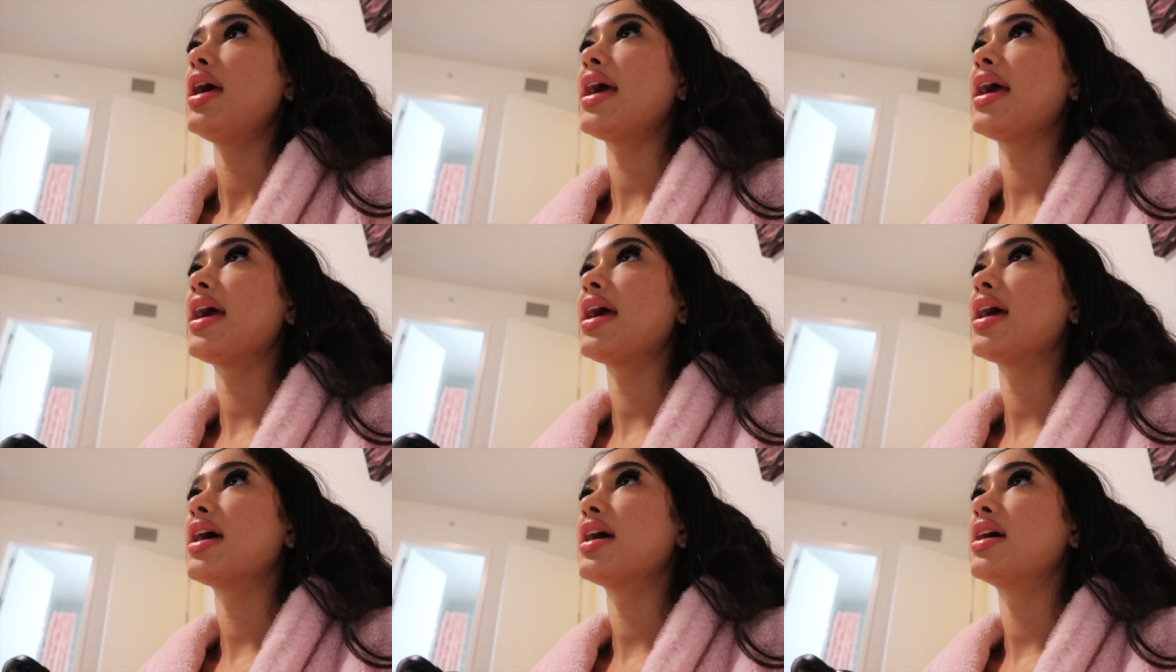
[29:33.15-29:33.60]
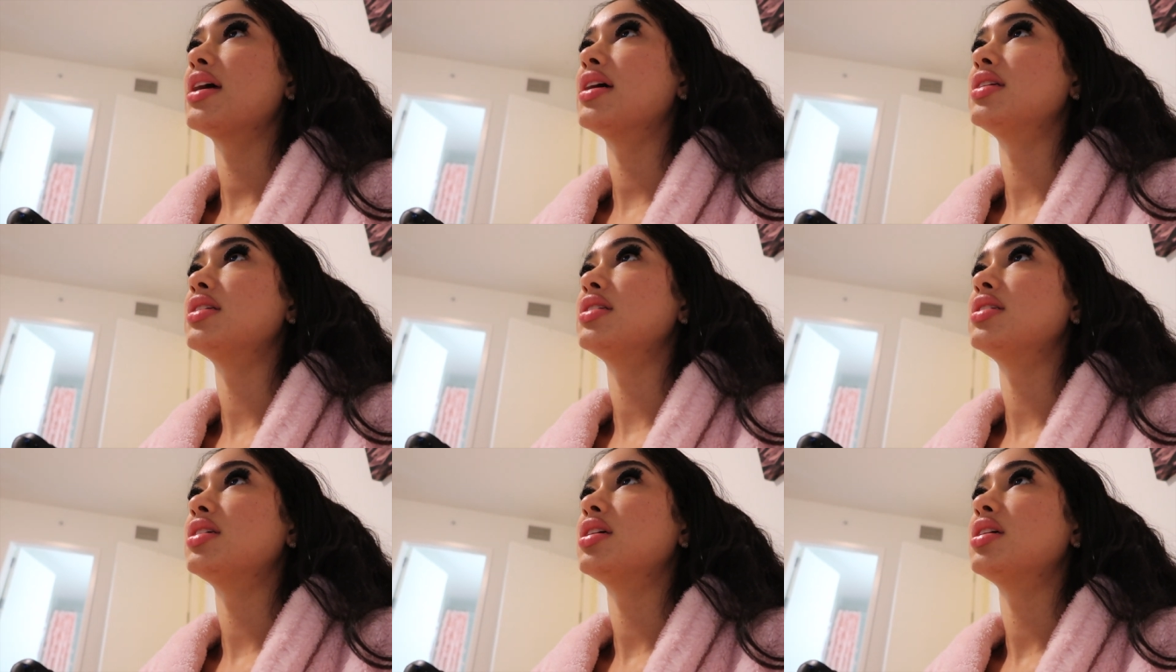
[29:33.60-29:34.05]

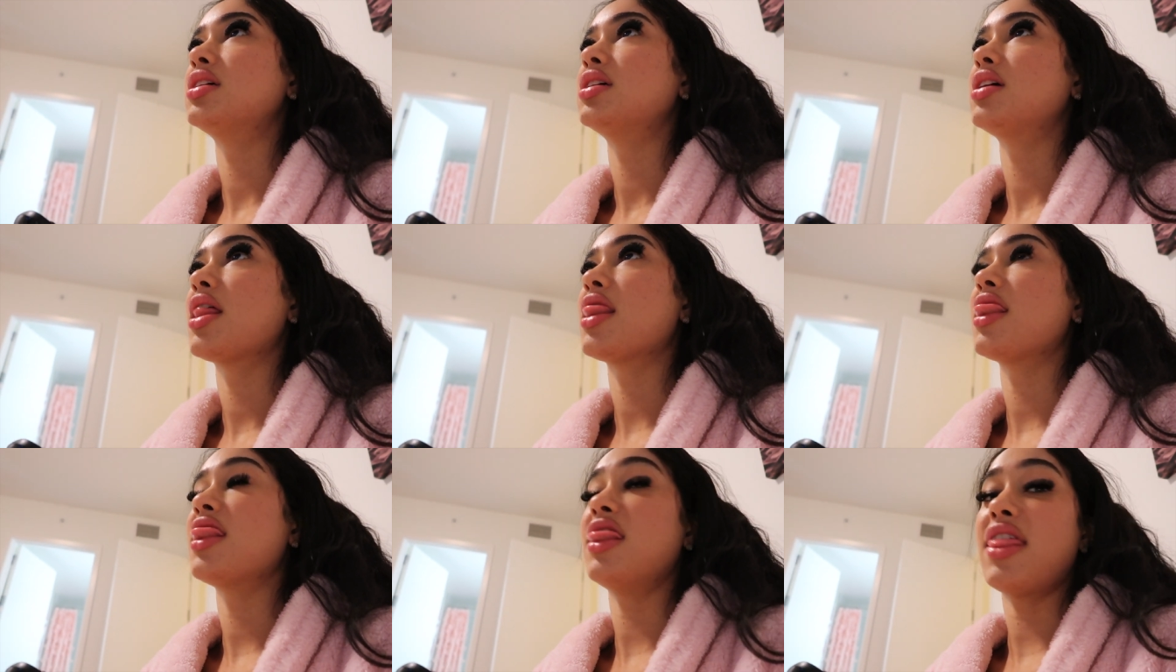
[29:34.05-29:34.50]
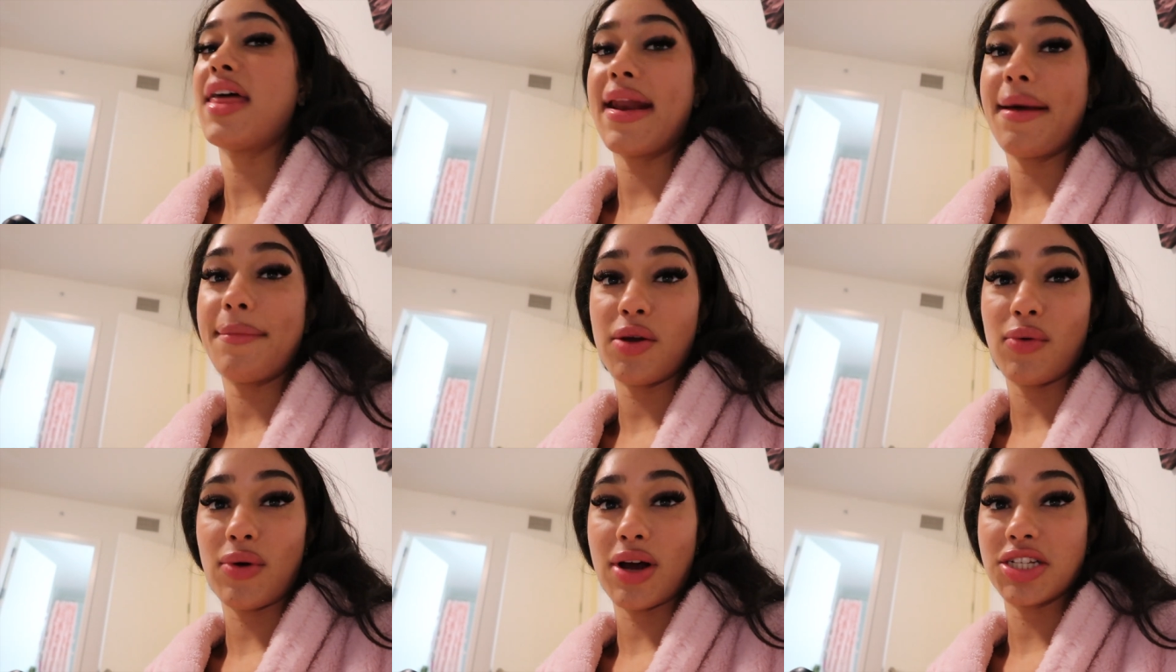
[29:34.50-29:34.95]
and then
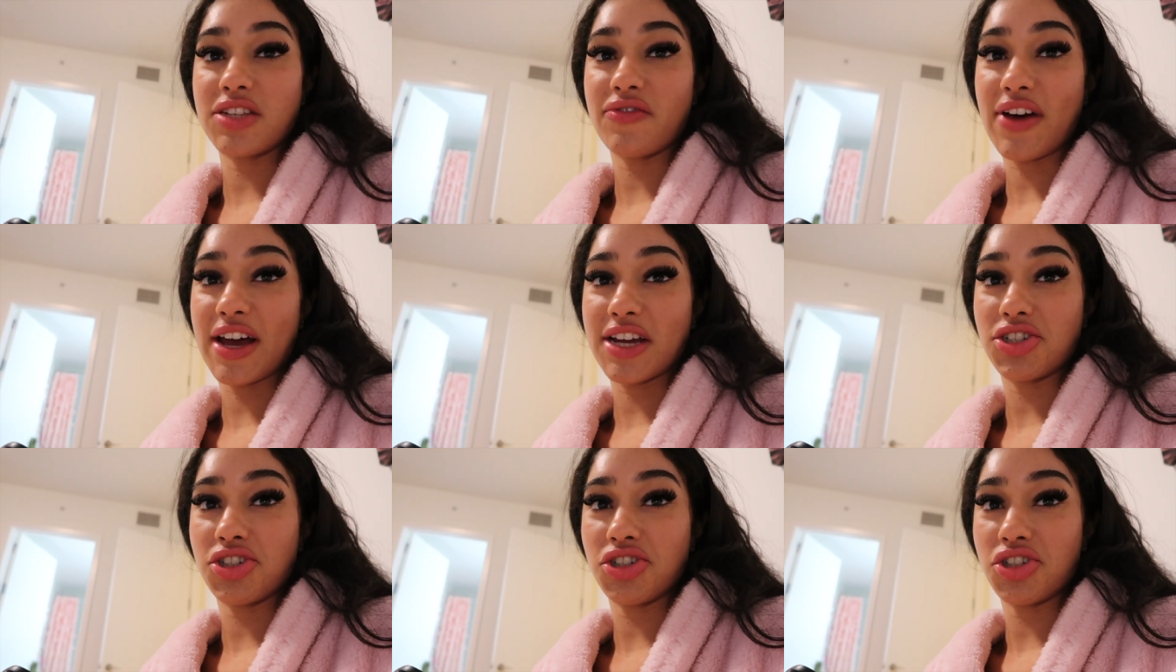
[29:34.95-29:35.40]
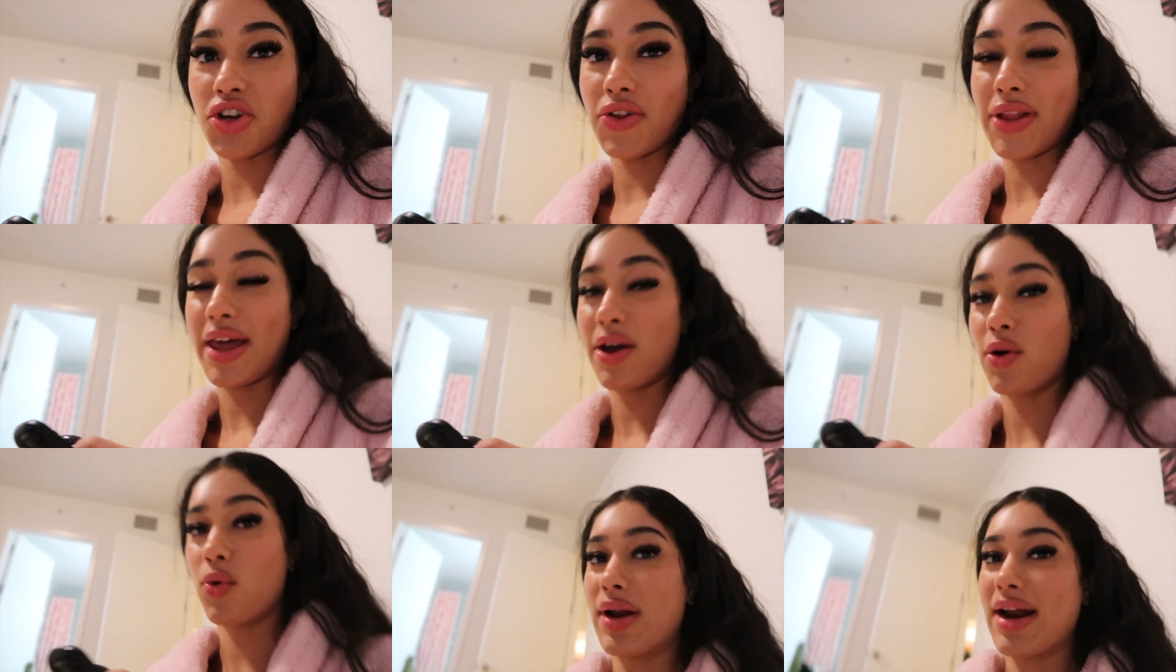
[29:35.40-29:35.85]
I'm gonna watch the fashion show
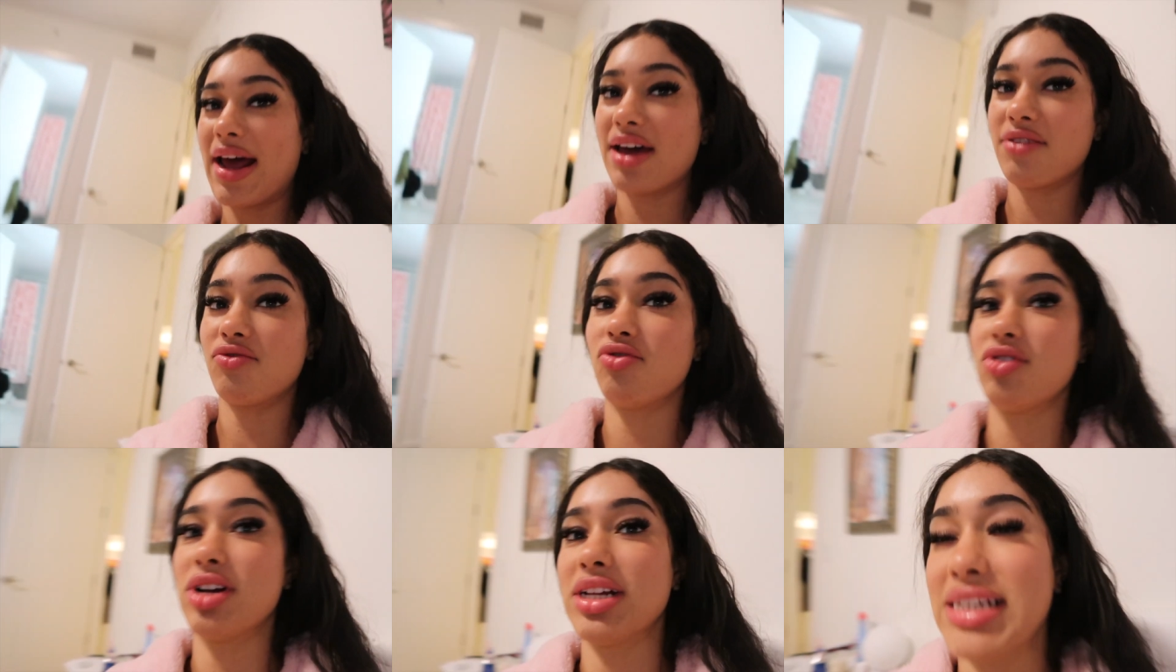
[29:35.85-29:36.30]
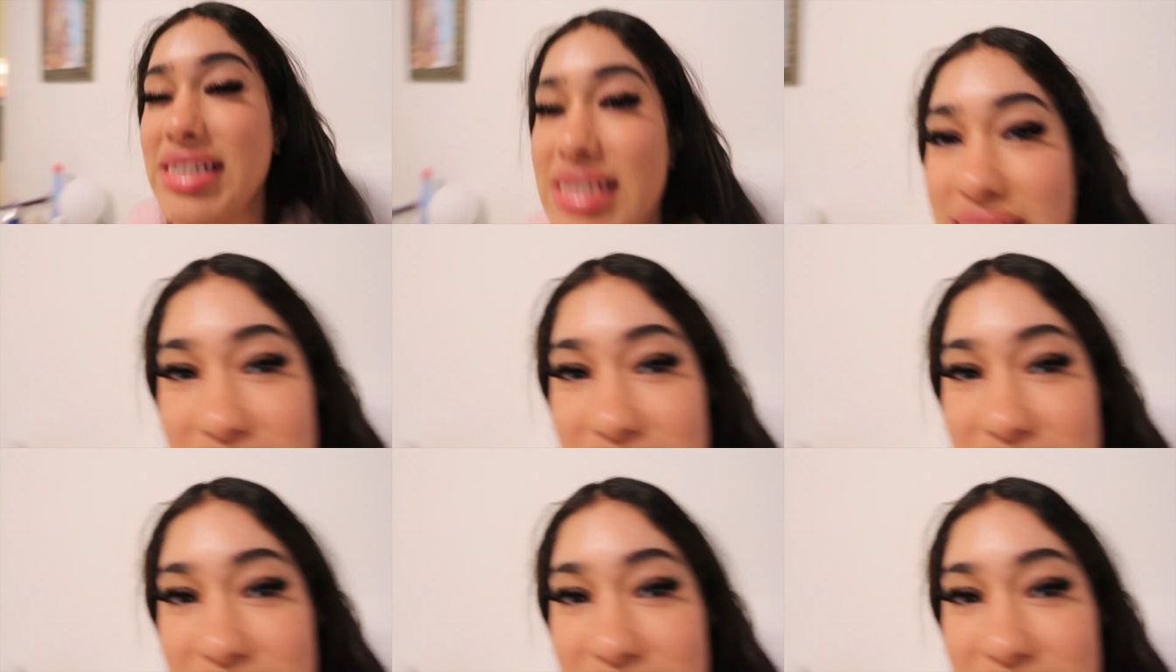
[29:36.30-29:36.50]
like when I really